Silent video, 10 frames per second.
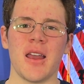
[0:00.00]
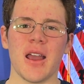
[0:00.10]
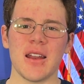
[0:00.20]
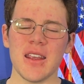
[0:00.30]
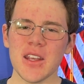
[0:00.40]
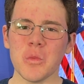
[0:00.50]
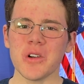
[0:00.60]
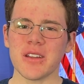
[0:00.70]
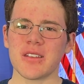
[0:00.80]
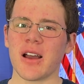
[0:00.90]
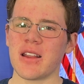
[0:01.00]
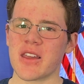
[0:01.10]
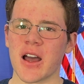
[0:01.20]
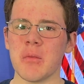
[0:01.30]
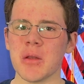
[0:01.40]
and he will decide in
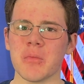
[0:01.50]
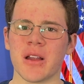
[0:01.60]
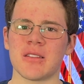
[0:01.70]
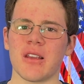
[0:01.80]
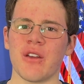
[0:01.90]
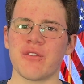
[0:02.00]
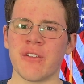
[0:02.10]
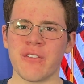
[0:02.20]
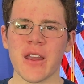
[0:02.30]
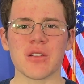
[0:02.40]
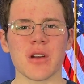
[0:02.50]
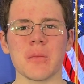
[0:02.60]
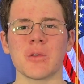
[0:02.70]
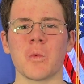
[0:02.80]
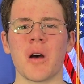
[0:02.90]
the coming months if Vivek
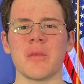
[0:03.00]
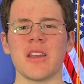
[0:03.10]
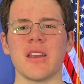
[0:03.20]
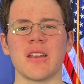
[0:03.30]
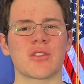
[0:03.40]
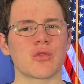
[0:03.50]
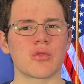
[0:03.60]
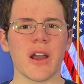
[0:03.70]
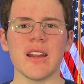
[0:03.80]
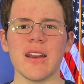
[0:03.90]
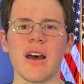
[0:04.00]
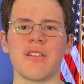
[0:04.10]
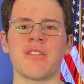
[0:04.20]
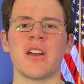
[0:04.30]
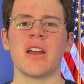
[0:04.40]
Ramaswamy is great
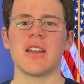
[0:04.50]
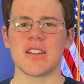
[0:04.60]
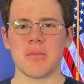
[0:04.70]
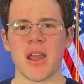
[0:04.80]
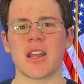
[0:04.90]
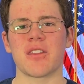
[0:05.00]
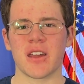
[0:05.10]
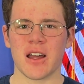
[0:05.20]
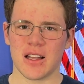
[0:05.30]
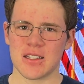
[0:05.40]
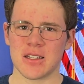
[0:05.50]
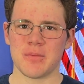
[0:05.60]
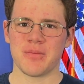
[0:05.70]
enough to make the cut.